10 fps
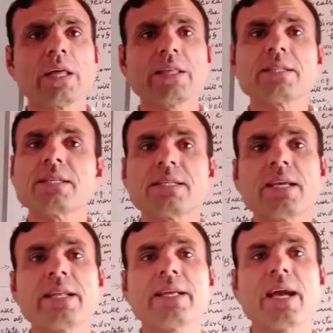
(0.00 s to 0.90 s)
This is
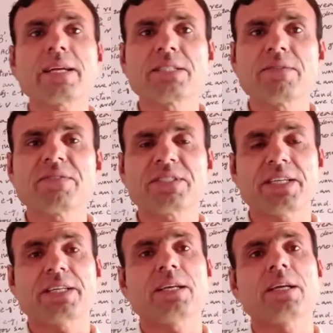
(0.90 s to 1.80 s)
in active
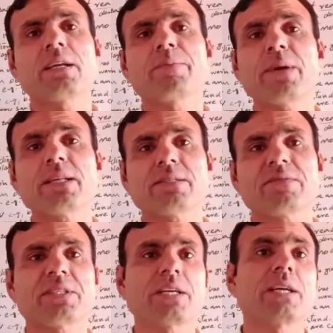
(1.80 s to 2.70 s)
state, and in passive
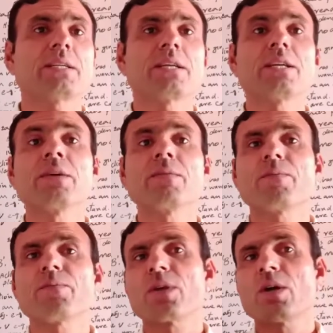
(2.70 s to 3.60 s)
state
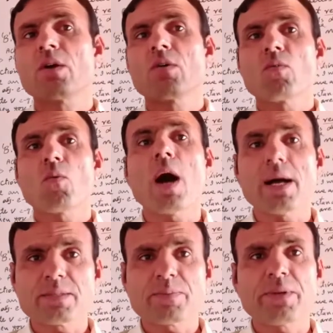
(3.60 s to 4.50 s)

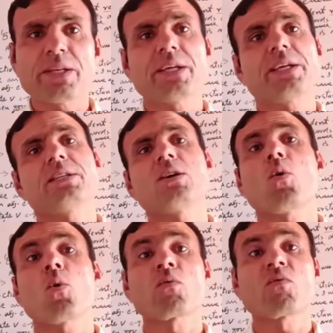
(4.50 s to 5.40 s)
was
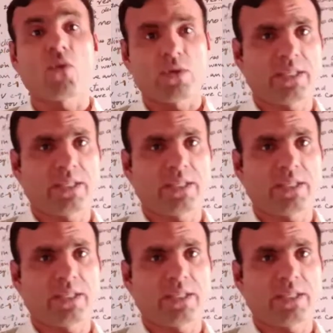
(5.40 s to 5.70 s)
played or was